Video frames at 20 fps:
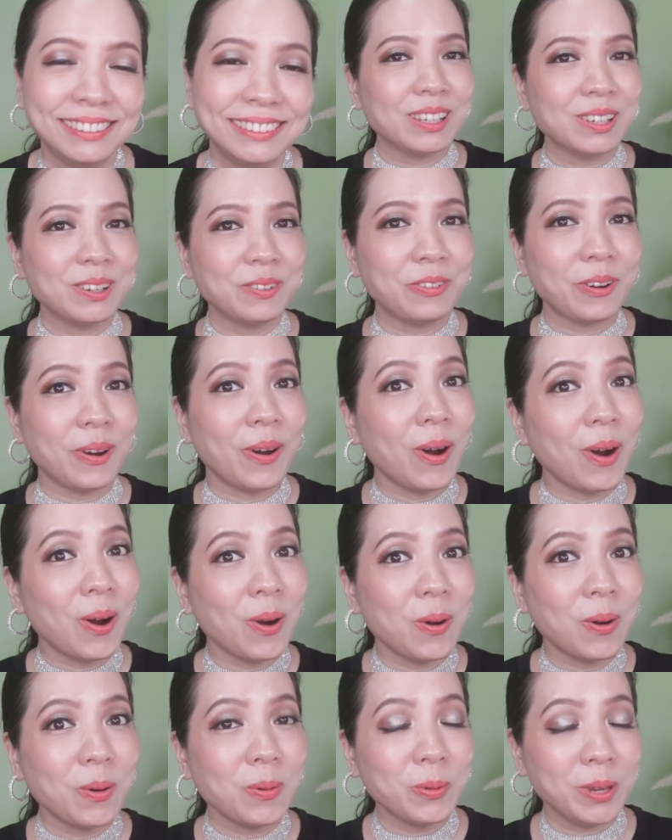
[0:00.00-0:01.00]
So for
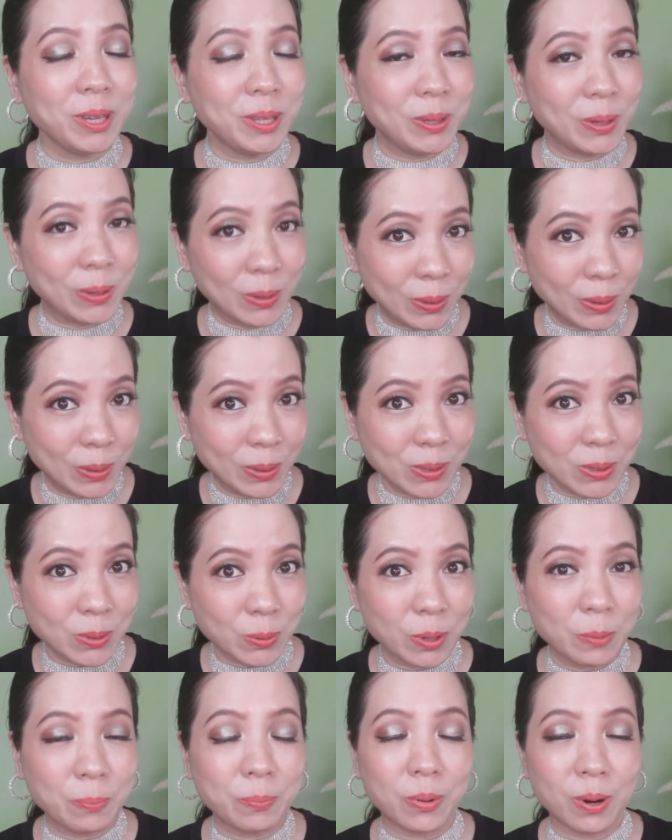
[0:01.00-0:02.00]
all we know,
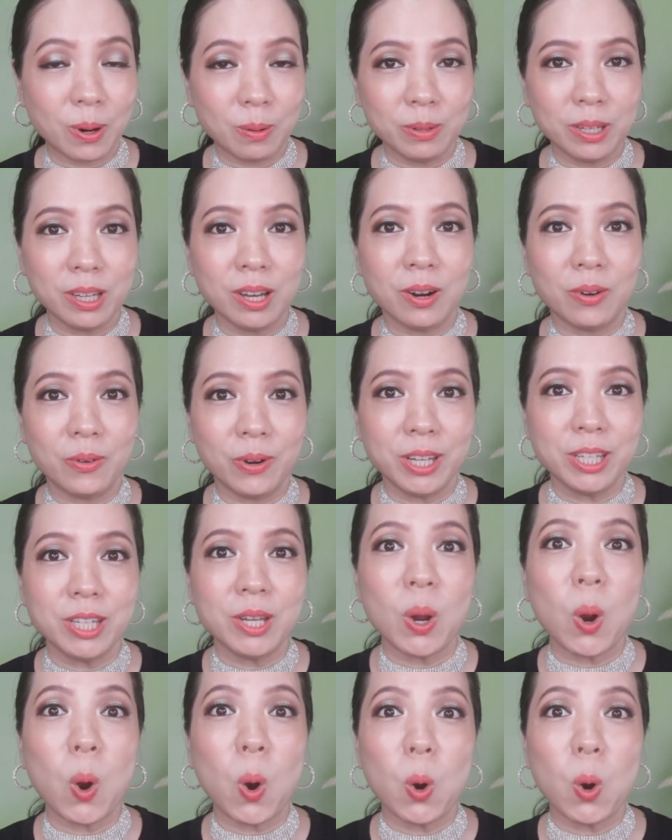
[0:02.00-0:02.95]
we probably already